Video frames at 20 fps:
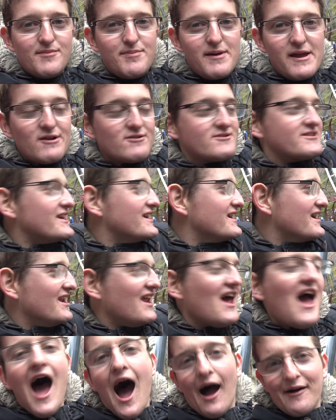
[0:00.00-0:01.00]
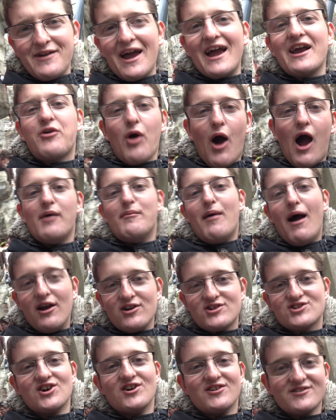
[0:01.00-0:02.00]
the beauty, and I'm getting quite
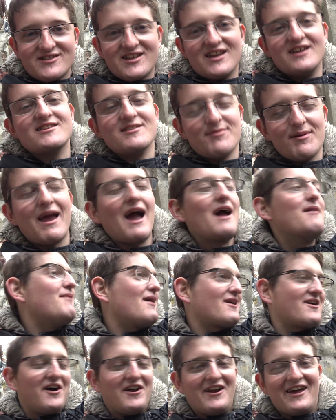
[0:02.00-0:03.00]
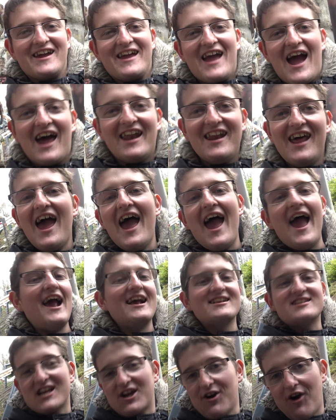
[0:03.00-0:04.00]
emotional to be getting back on it again.
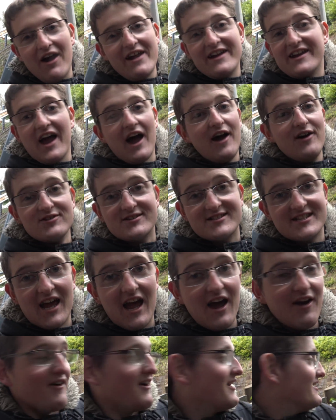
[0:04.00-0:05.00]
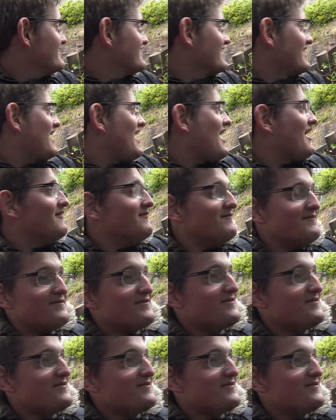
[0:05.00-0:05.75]
It's a great coaster, and you know,